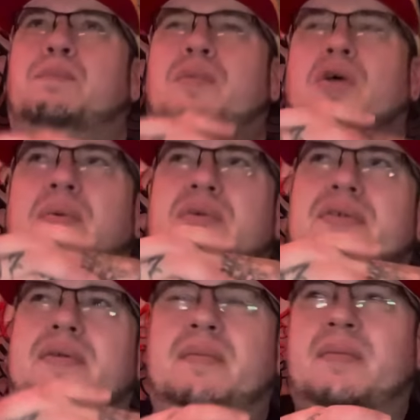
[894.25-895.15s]
You know, people,
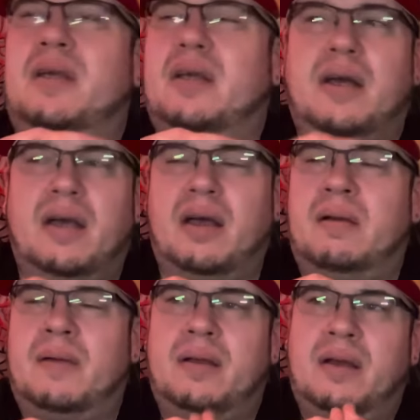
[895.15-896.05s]
like, I
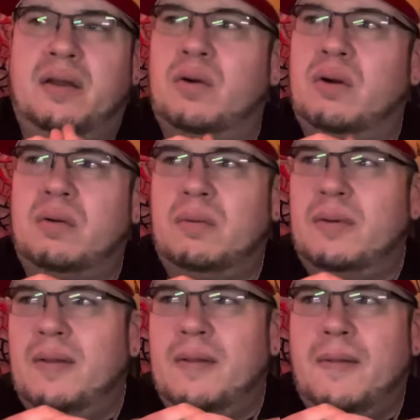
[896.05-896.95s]
know
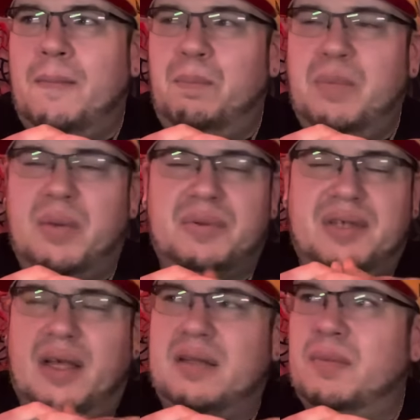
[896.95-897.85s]
people
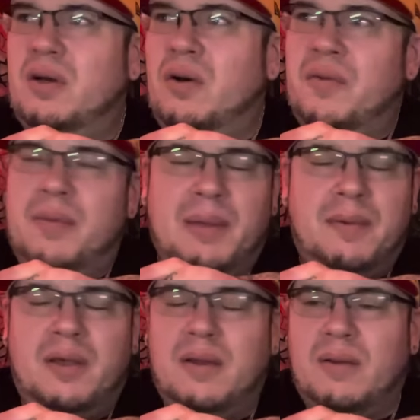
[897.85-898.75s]
say that to me, oh, they make
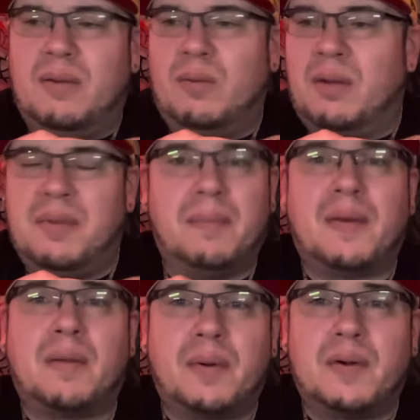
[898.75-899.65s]
me want to be a
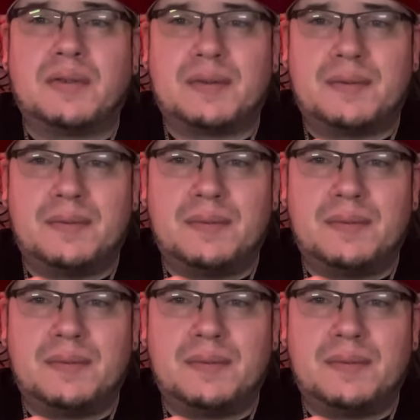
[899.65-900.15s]
better person.